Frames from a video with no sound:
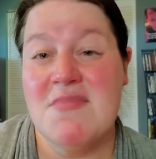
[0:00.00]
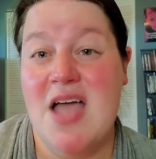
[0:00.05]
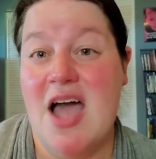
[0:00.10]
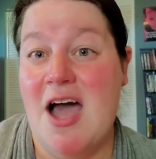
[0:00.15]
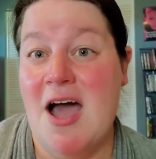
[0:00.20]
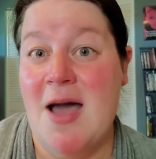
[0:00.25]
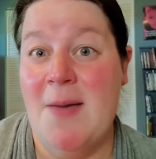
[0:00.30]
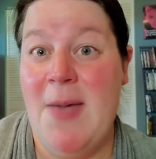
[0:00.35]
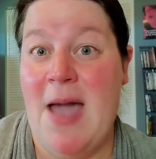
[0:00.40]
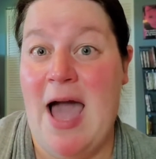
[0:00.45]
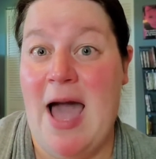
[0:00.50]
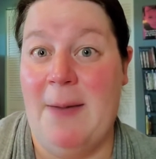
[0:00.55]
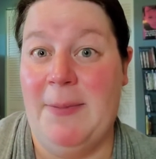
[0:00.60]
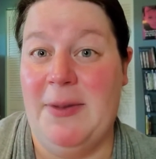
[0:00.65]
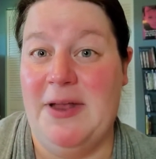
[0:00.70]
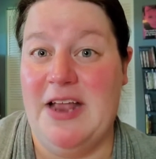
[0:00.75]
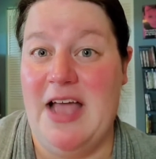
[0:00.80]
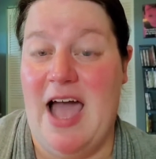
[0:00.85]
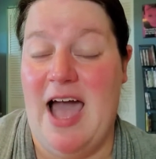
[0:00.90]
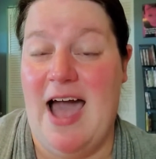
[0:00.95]
I'm happy
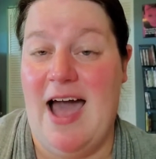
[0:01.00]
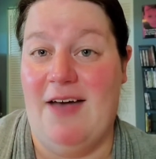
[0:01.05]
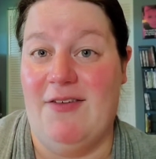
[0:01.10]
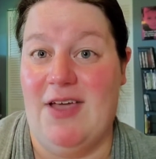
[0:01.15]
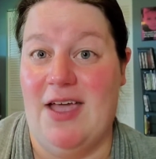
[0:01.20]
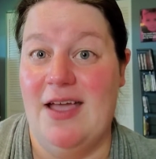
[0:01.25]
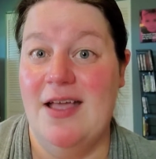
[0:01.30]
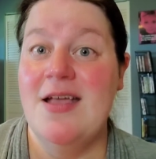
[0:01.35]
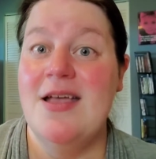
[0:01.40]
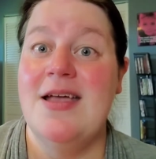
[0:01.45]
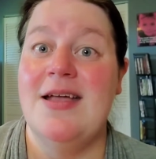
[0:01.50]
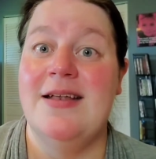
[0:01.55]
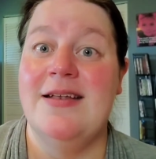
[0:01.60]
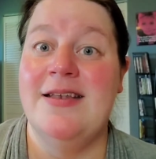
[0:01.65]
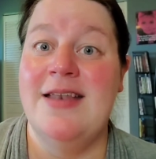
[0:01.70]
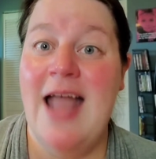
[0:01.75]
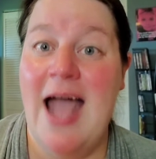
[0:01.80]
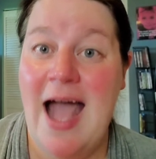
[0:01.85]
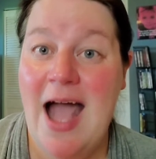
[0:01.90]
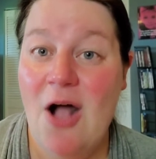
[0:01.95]
to have it.
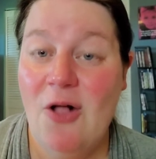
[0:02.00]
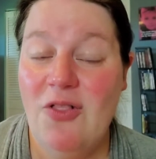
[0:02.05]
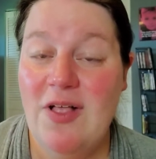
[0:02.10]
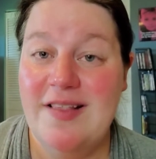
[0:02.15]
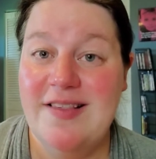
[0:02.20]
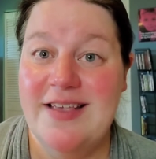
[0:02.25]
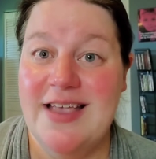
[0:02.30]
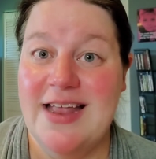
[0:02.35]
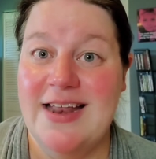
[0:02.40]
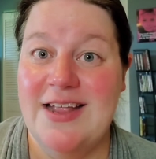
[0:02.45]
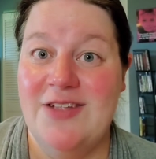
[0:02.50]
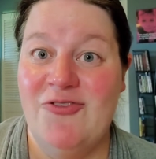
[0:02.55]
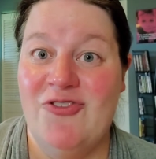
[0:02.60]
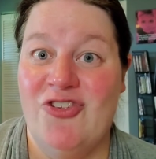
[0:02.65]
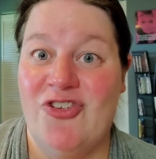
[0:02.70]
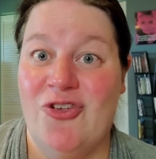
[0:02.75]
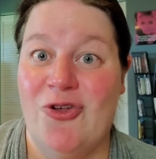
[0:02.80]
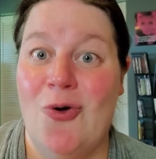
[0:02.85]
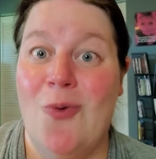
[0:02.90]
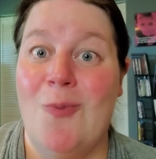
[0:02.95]
Now let's get
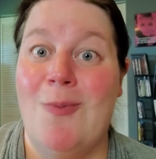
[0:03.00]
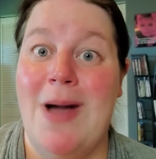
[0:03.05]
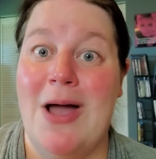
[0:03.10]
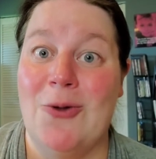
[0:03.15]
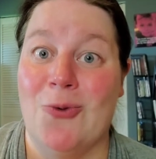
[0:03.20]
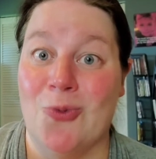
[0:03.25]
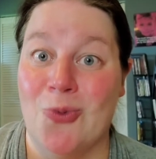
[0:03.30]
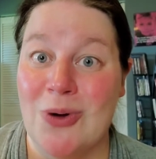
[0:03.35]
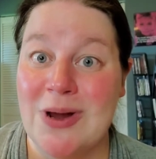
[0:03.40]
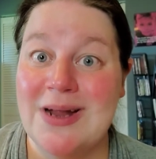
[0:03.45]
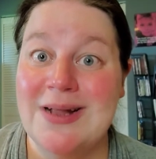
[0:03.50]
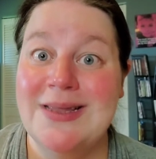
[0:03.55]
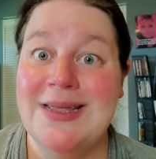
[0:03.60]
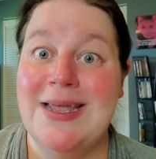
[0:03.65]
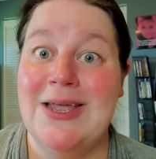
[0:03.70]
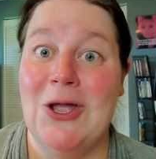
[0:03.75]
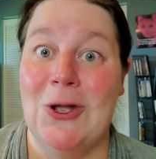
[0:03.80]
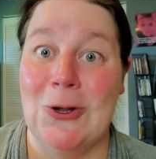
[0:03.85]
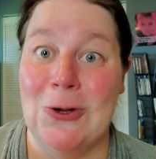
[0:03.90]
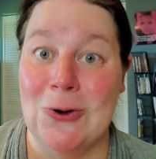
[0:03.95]
into my
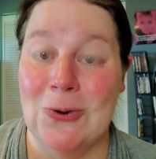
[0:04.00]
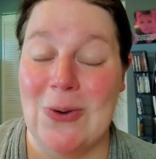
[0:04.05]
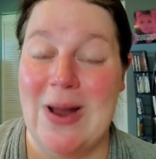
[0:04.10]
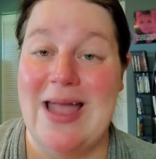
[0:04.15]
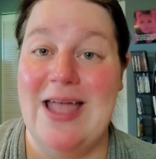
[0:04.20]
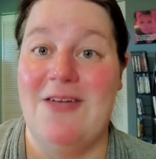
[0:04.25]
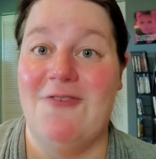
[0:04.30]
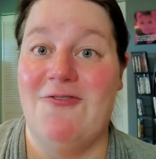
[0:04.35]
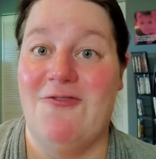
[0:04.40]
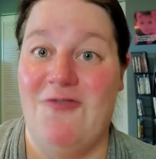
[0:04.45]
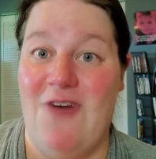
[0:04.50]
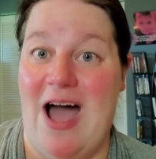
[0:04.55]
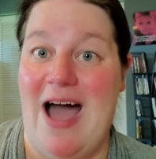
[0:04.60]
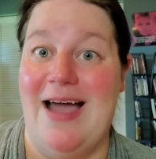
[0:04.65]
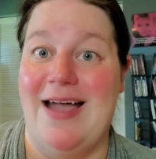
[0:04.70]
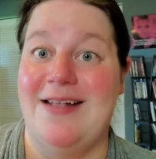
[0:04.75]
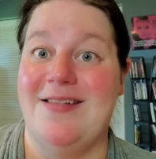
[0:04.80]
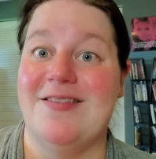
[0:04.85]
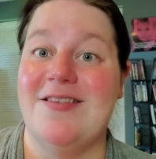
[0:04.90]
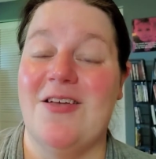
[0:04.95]
really great
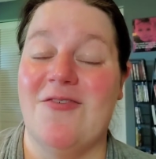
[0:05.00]
finds.